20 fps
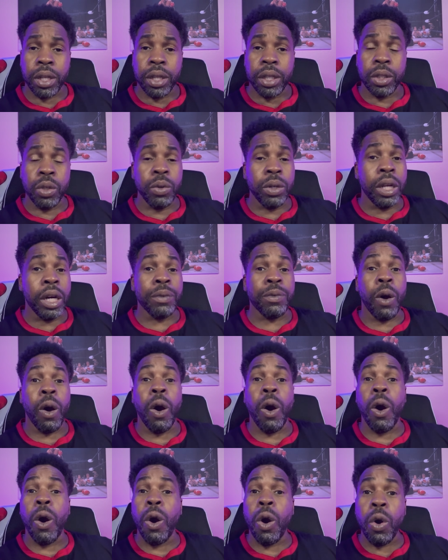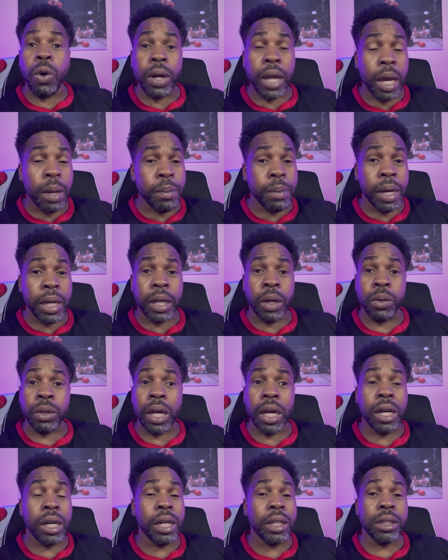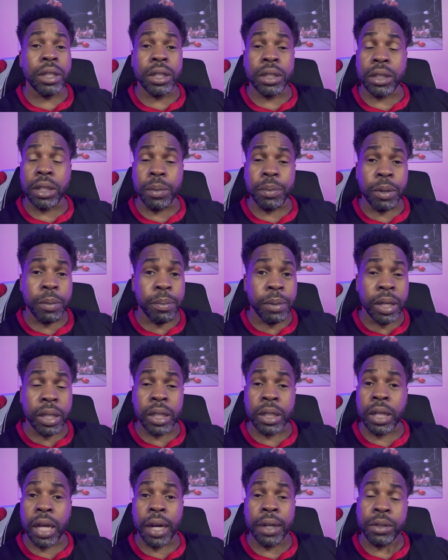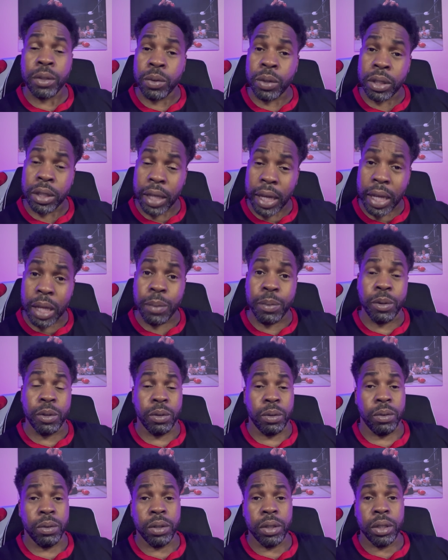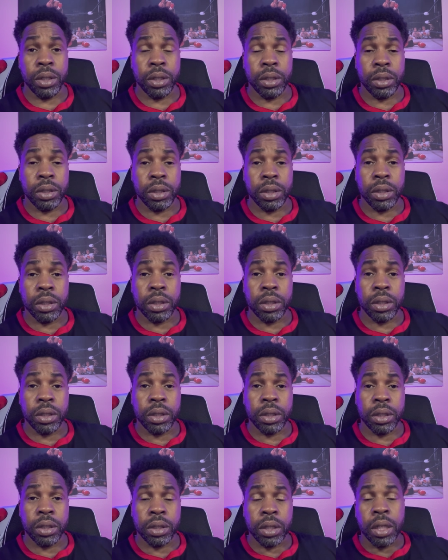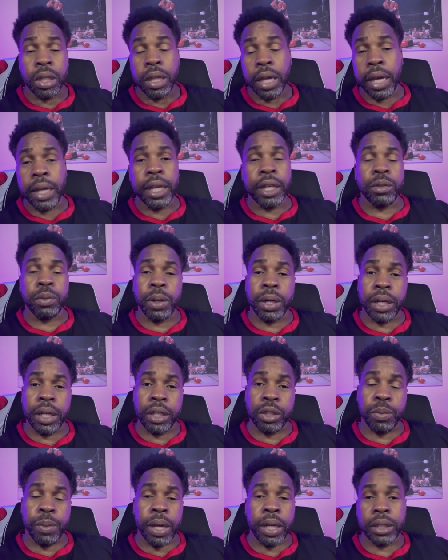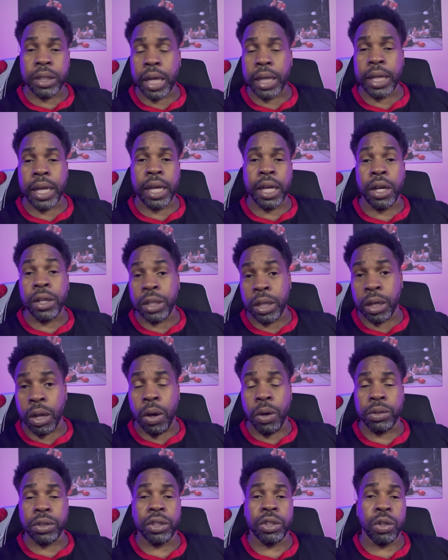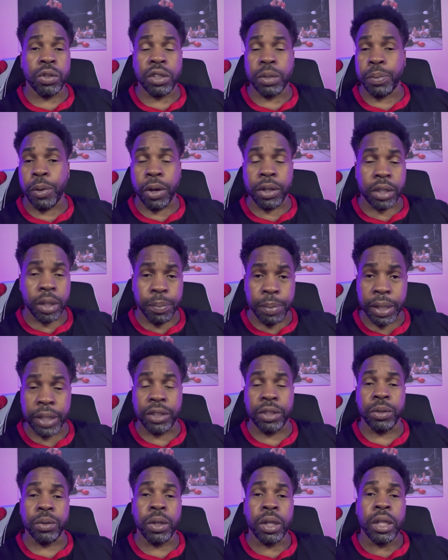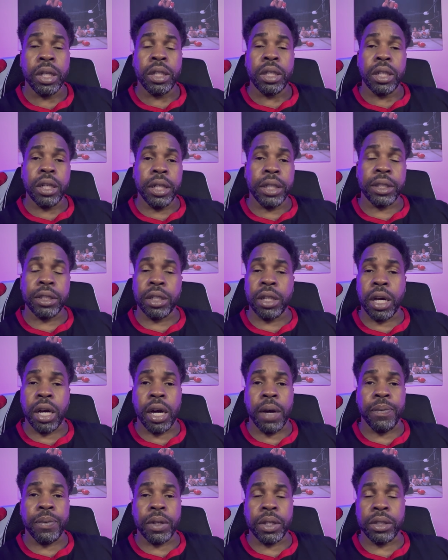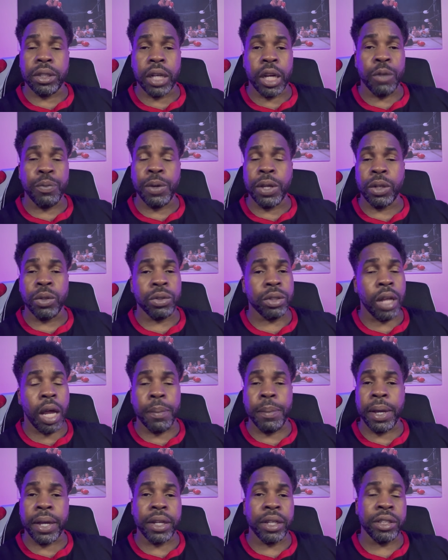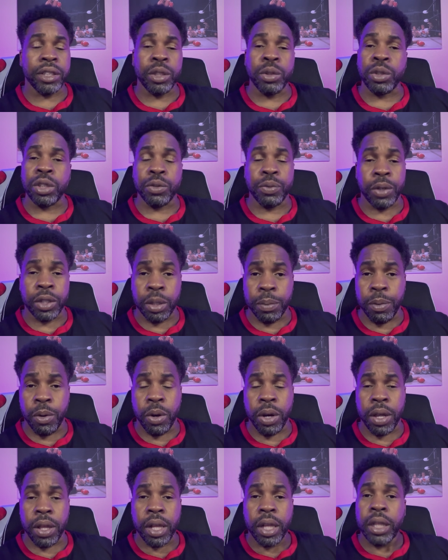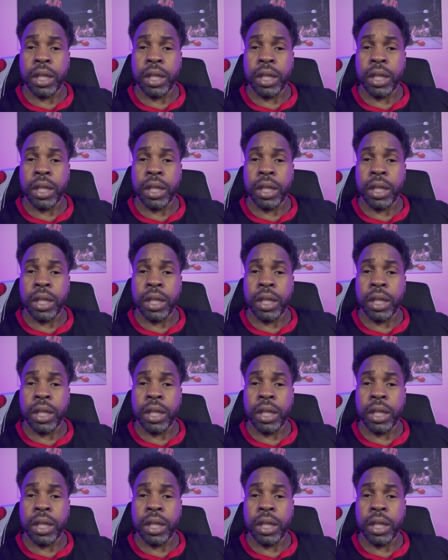You left all that money on that hundred or something million dollars on the table. It is what it is, man. Take the L. You lost. Joseph Parker beat you. Listen, um, Shelly Finkel, stop making excuses for your boy.